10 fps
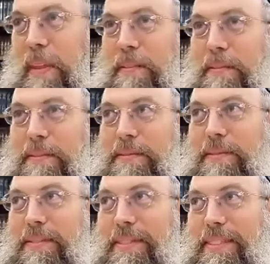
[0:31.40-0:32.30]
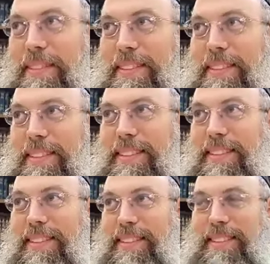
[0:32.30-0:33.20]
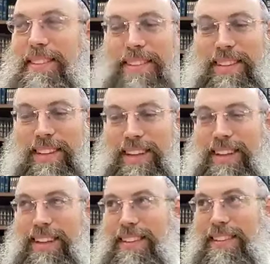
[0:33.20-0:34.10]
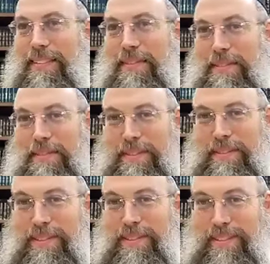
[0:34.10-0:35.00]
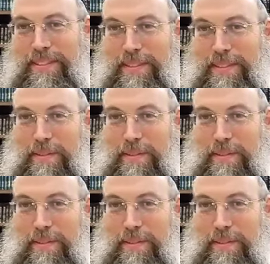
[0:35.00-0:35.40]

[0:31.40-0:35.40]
the hold that belongs to me is mine. It depends who's holding it. No?